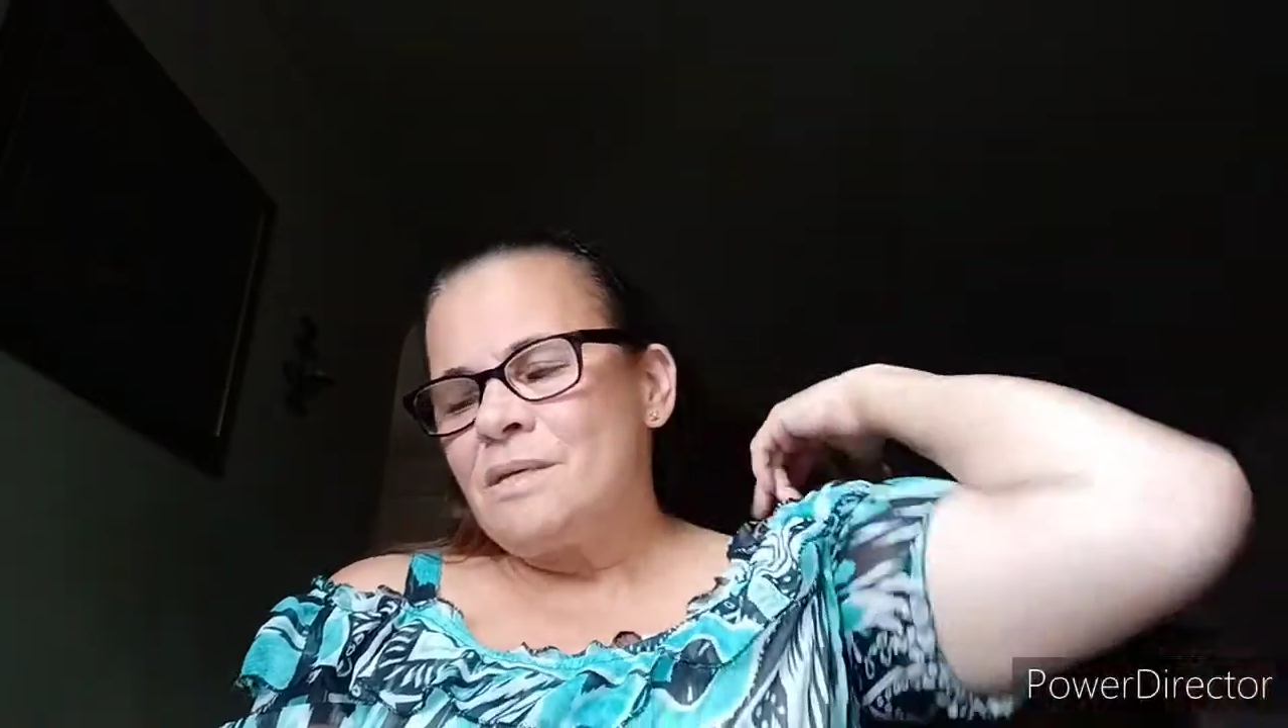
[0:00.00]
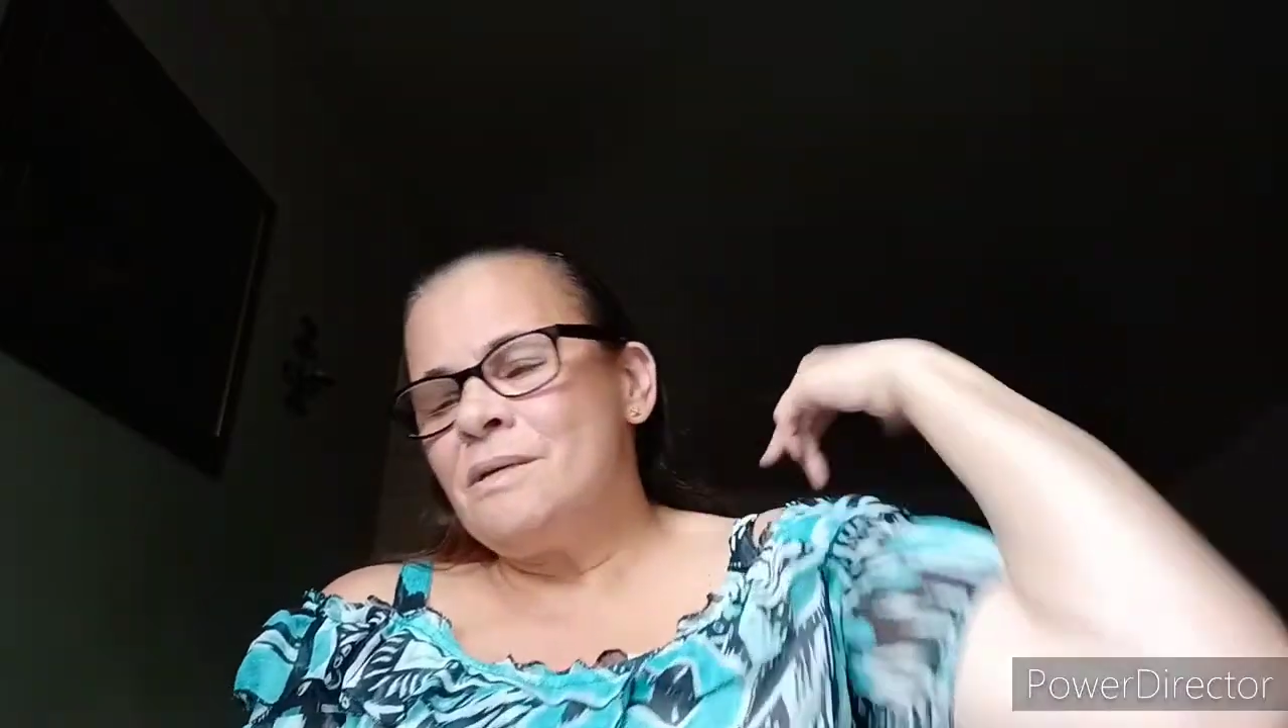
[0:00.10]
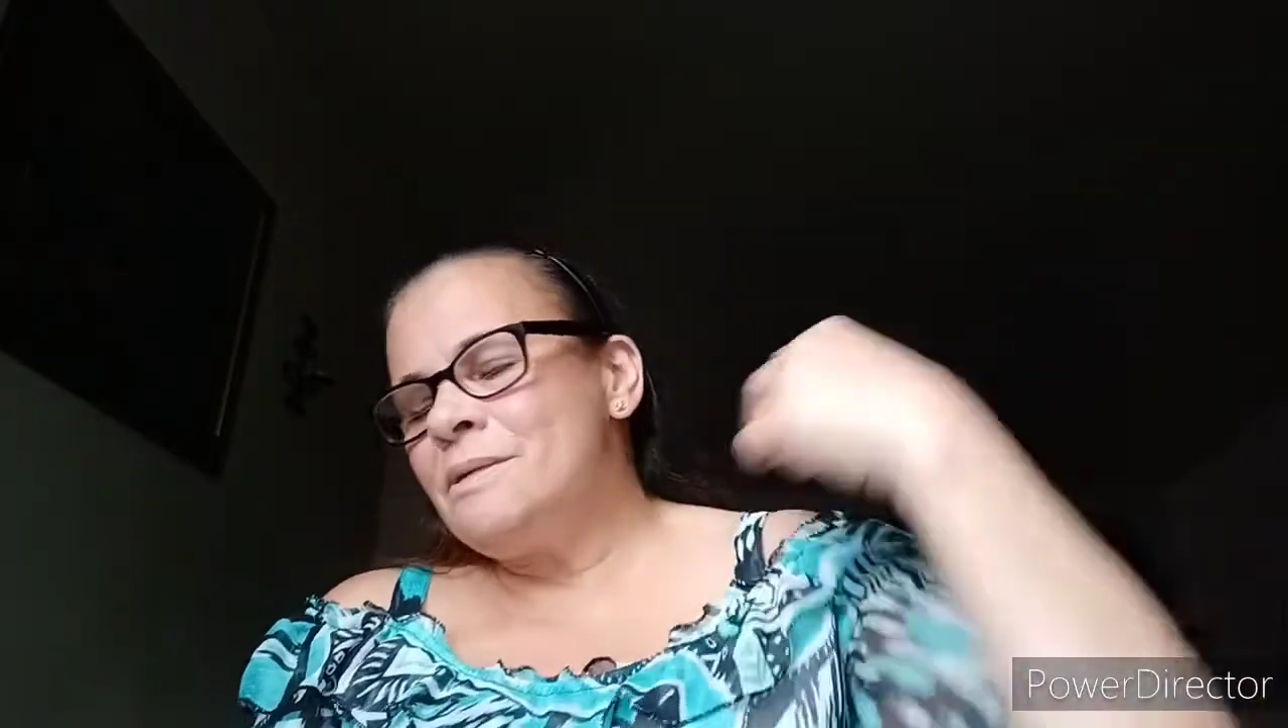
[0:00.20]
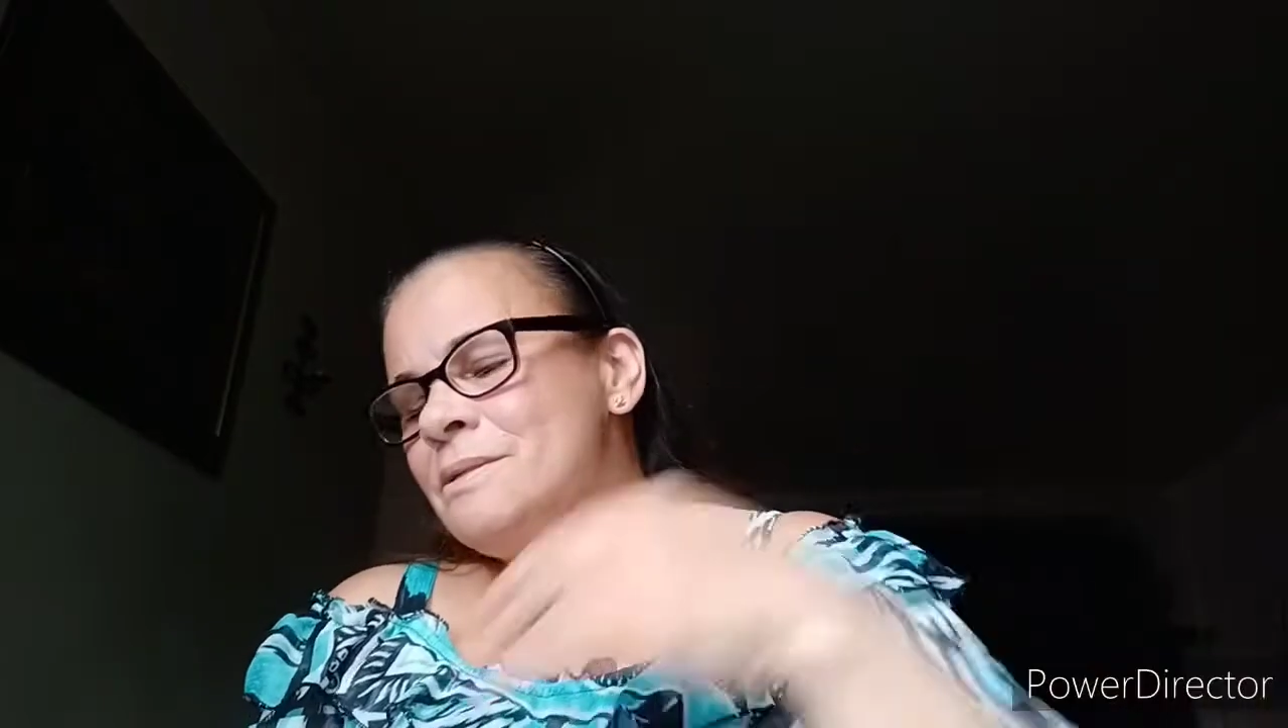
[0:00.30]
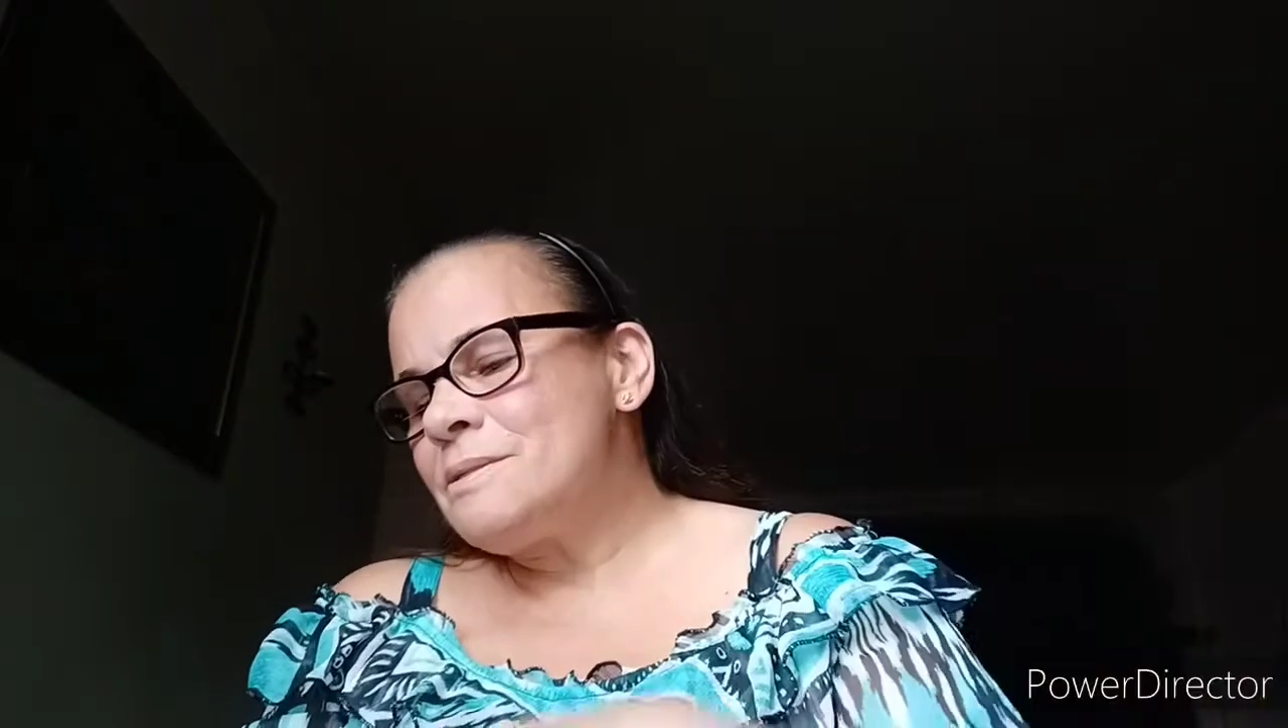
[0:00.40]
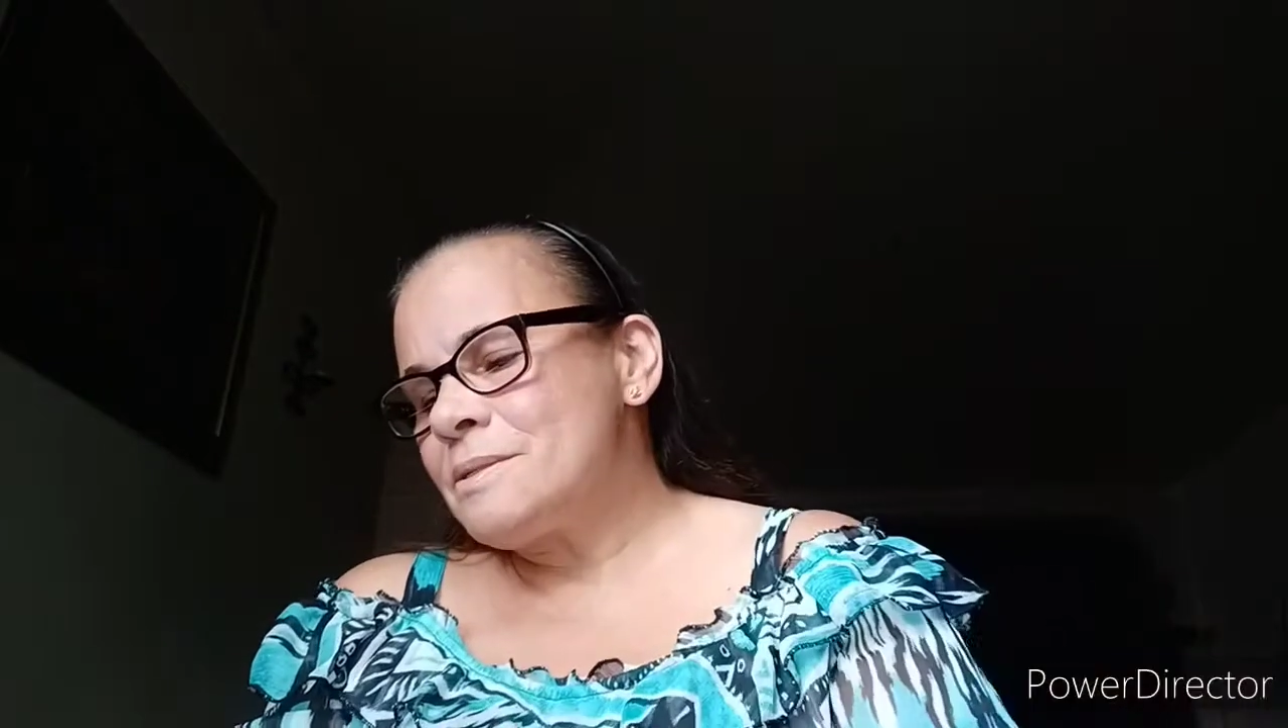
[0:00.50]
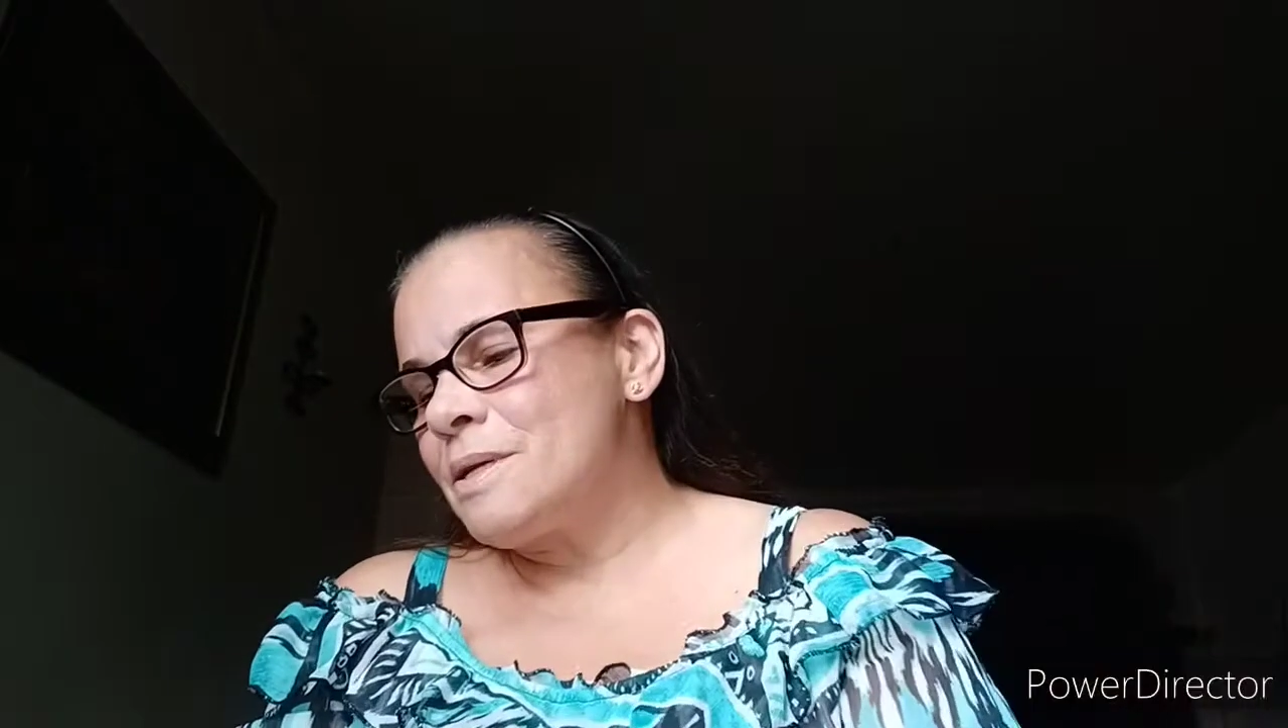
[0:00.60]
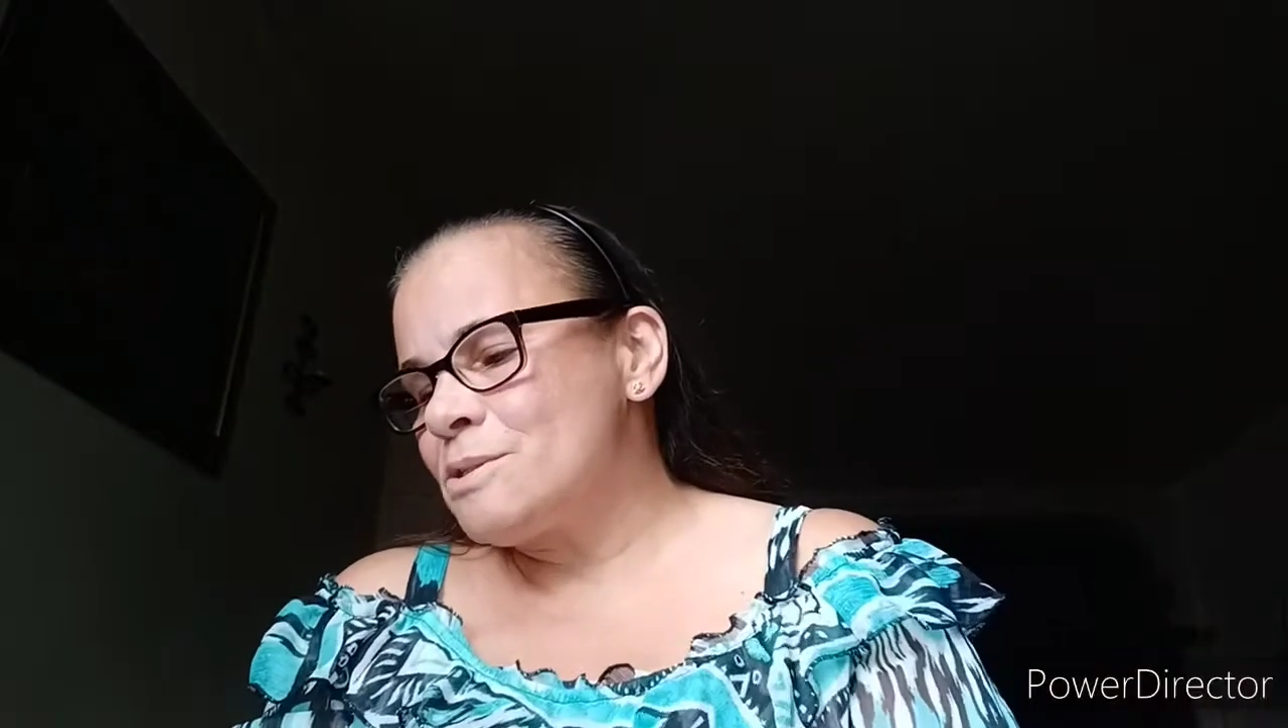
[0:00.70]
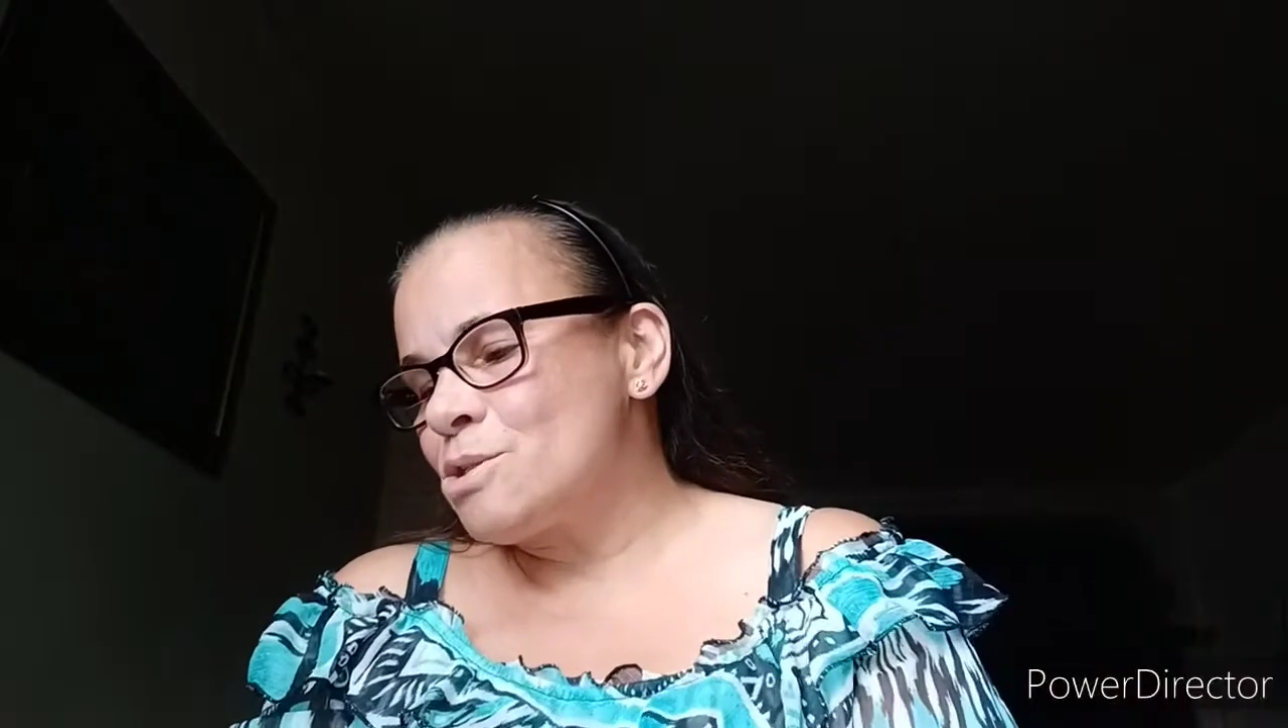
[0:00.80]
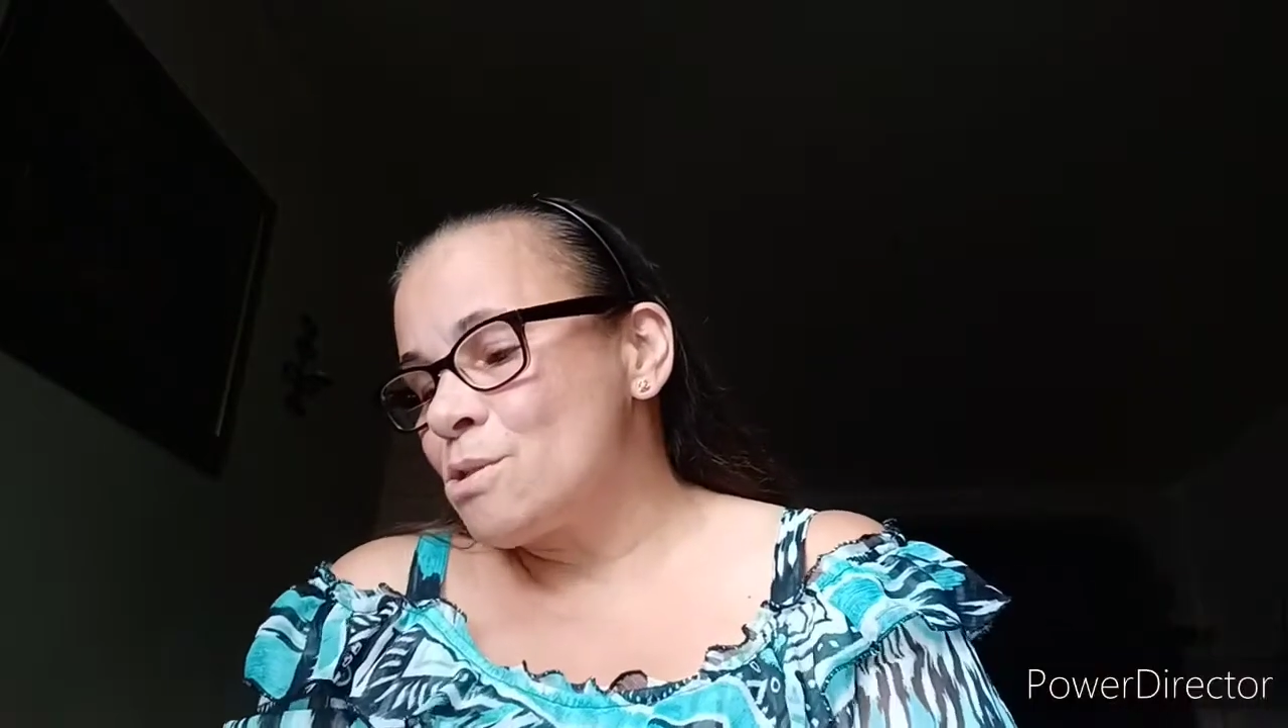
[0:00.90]
Hidden
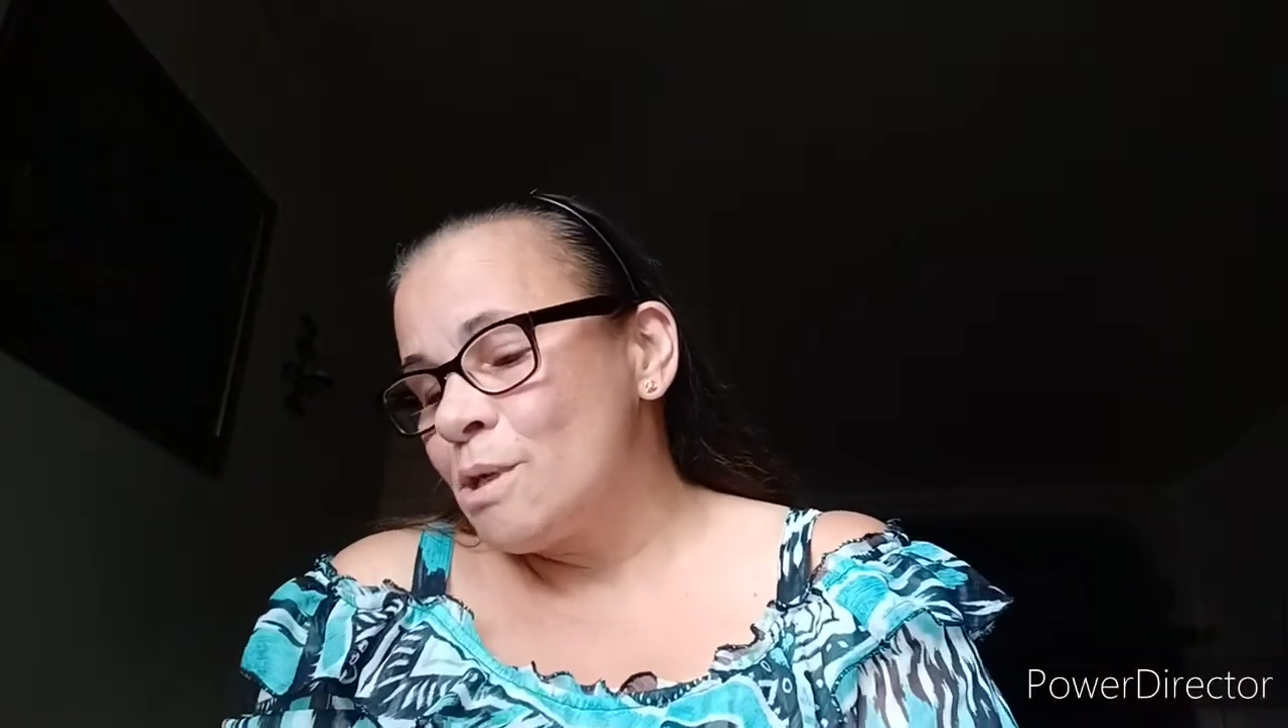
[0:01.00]
center